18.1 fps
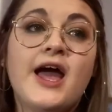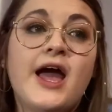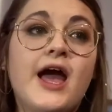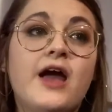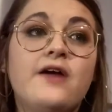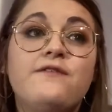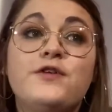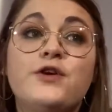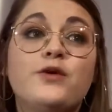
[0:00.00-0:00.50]

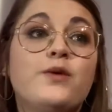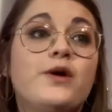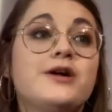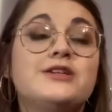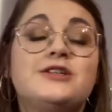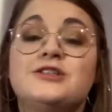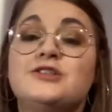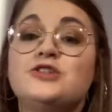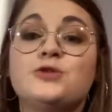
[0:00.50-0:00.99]
If you want
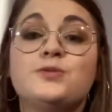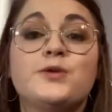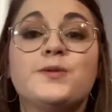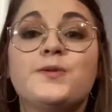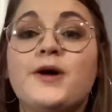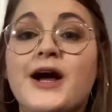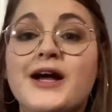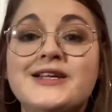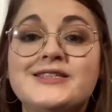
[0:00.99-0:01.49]
to super
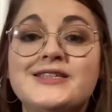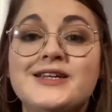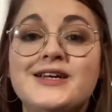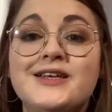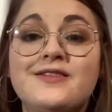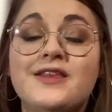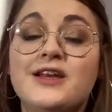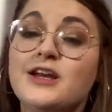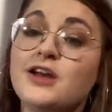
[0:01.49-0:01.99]
price
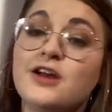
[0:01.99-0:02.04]
it, then you